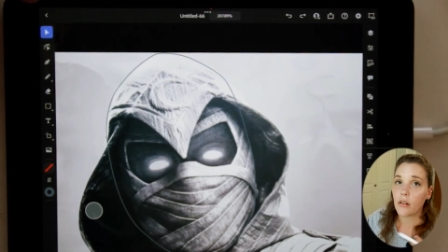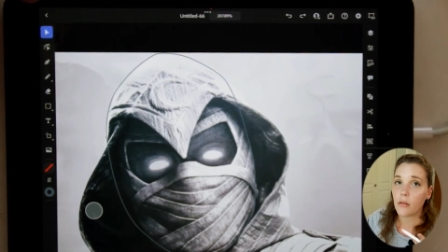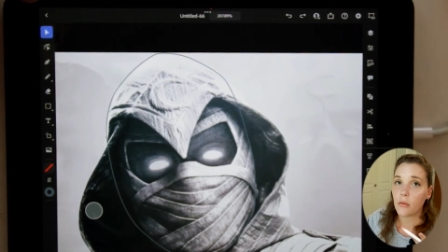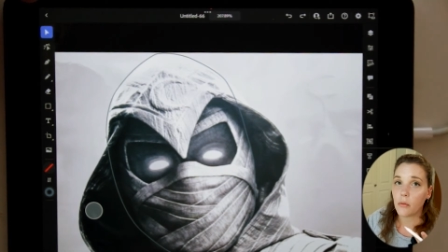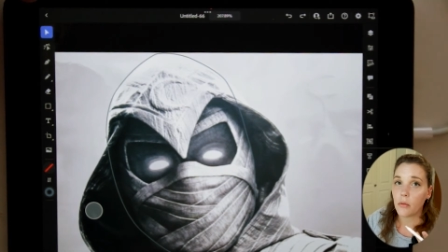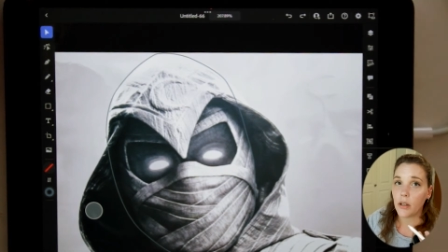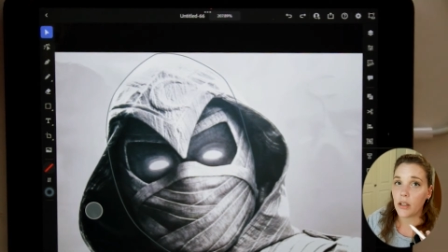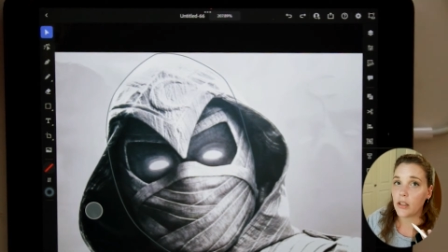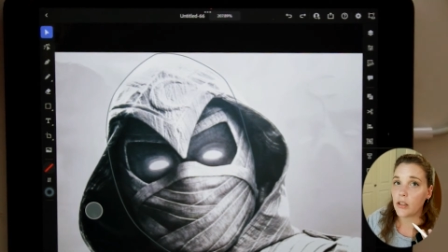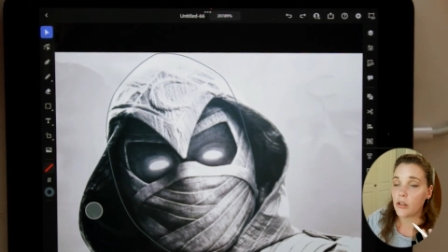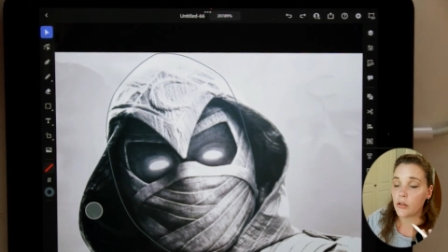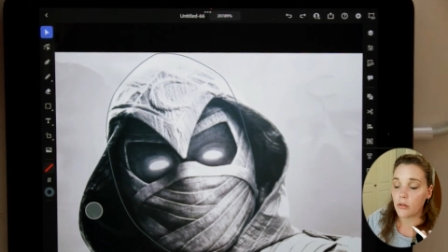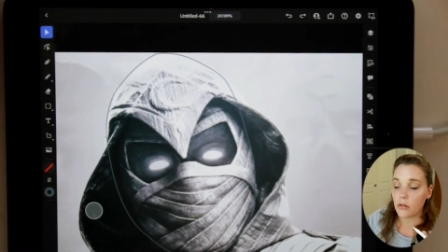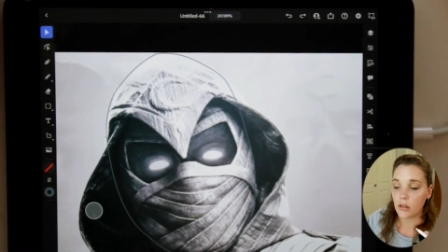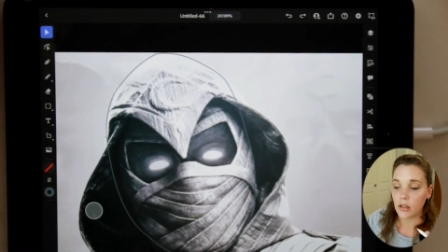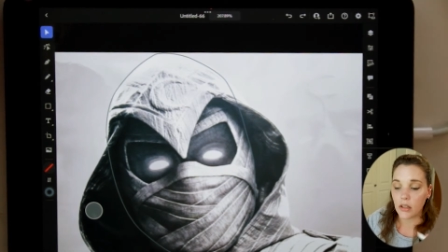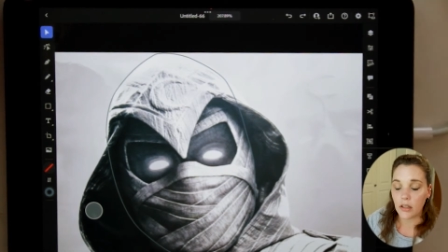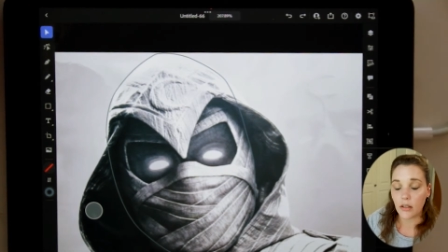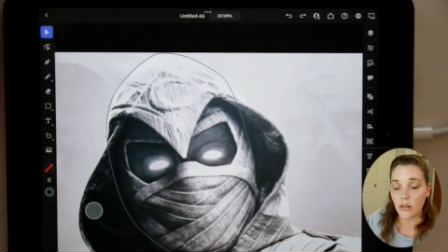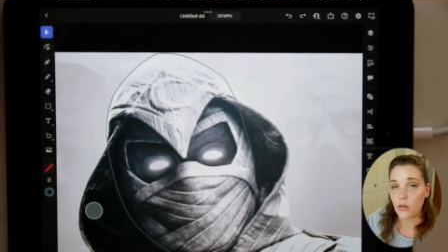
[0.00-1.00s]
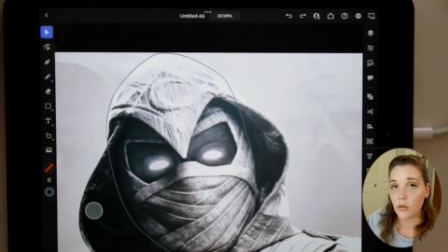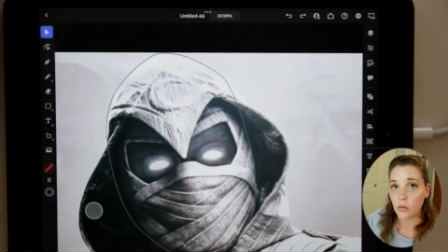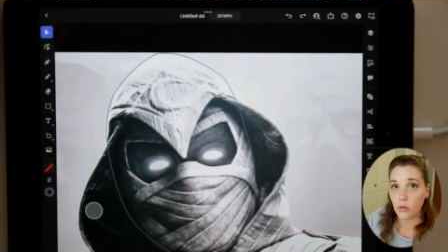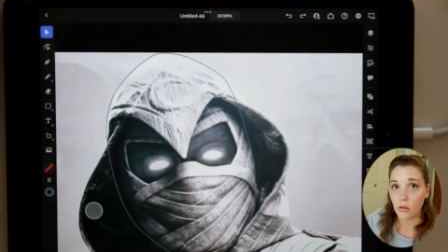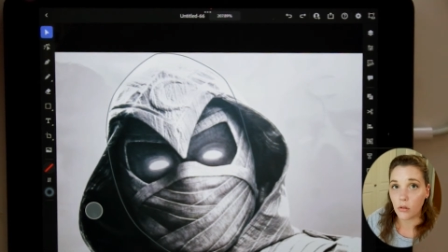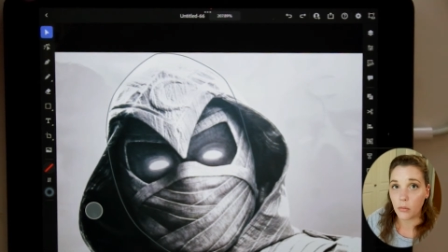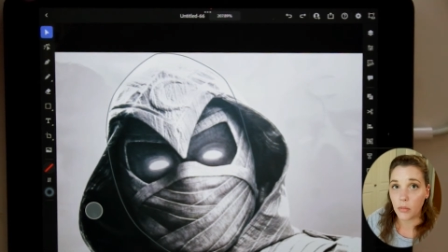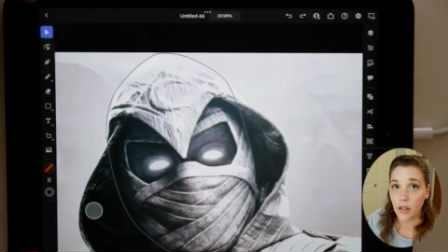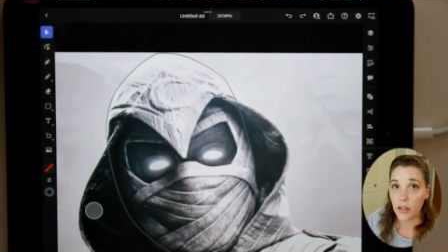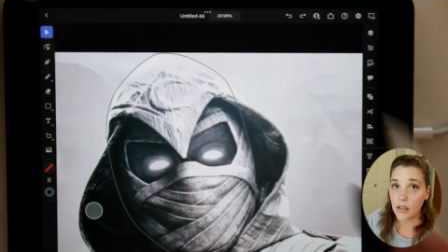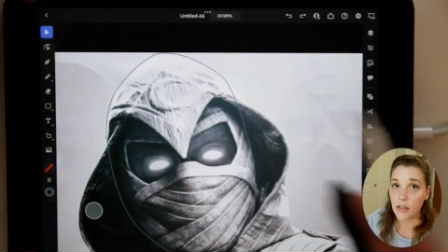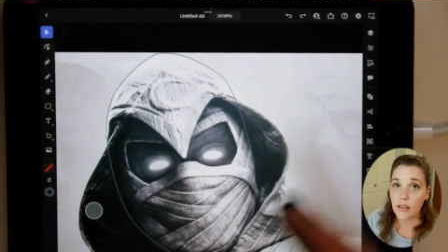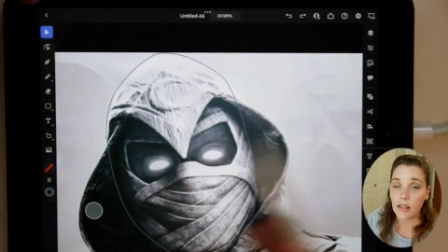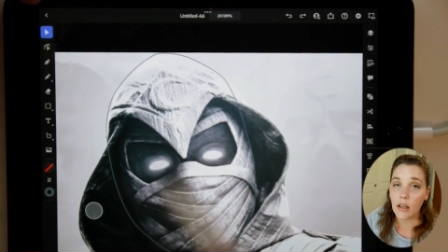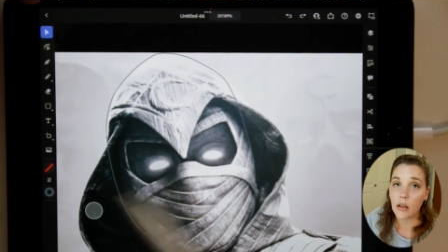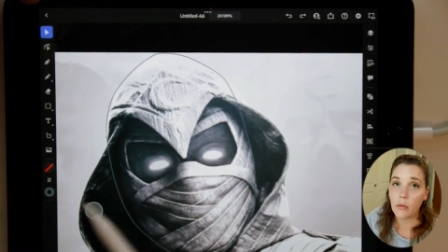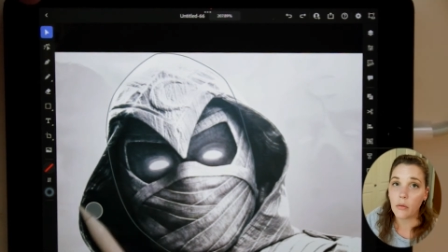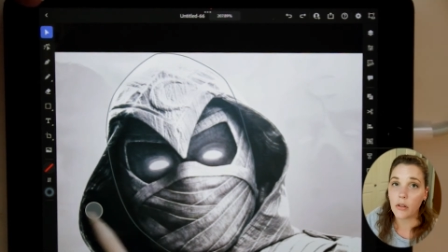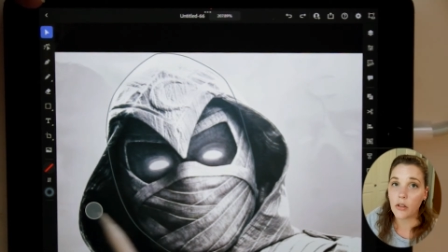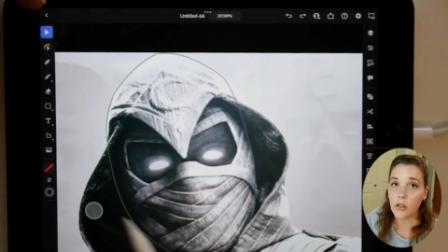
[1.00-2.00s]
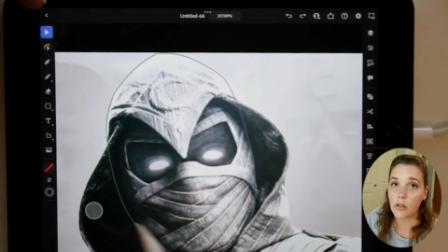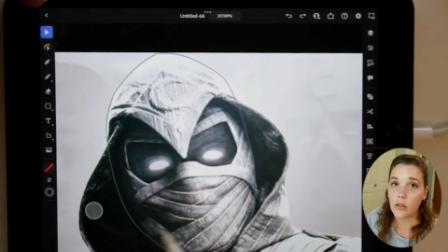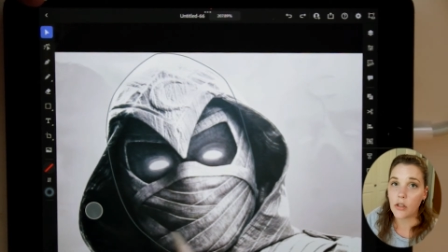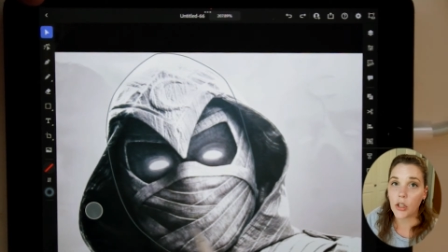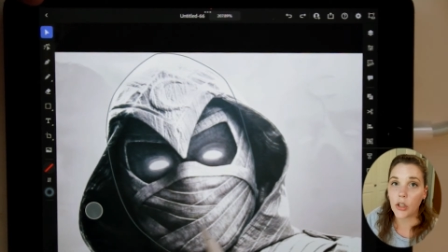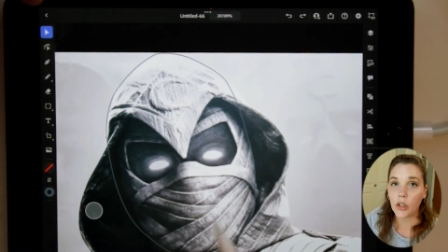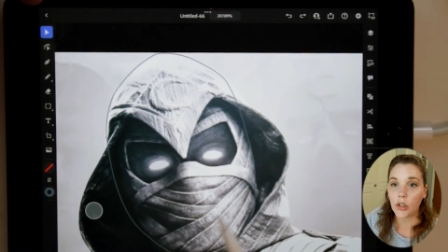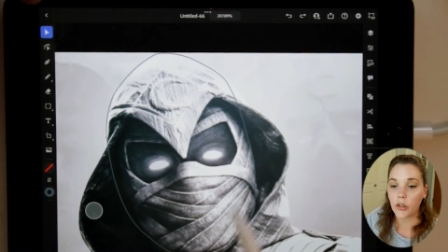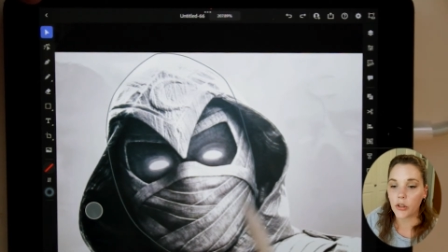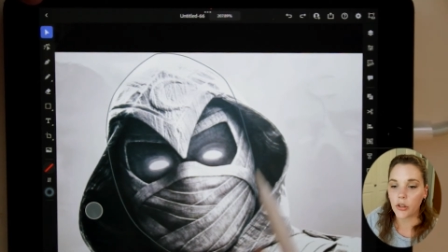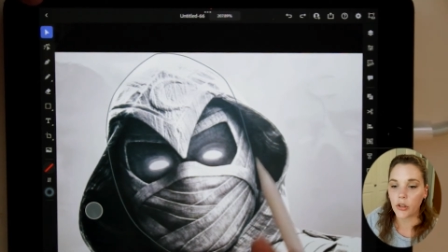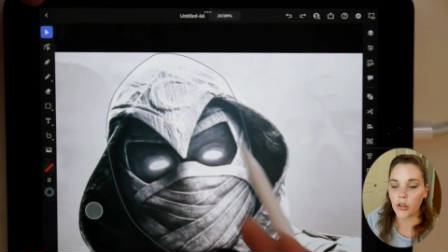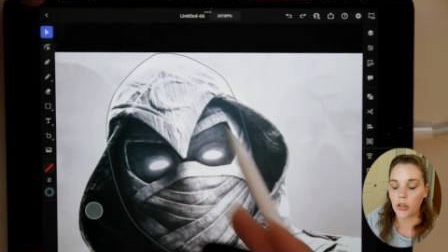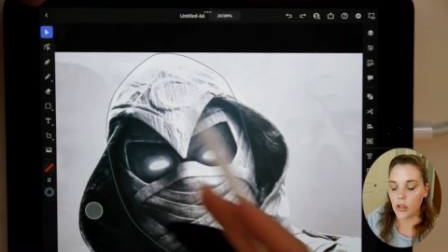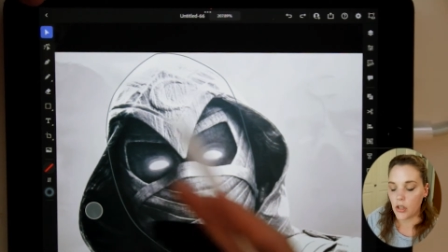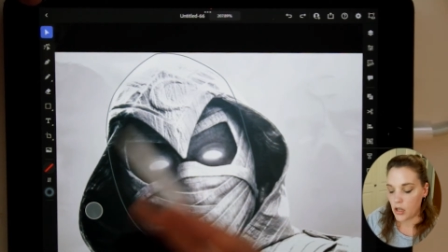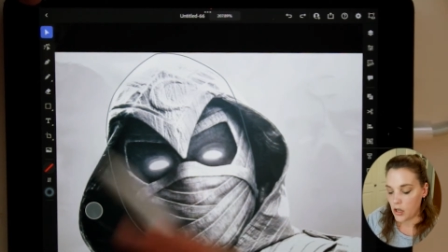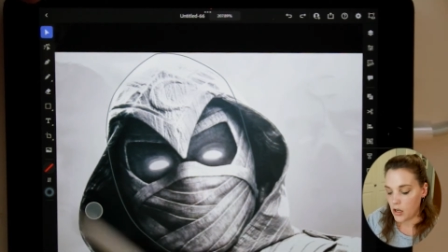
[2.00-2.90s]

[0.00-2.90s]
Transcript: when you're in school because they want you to learn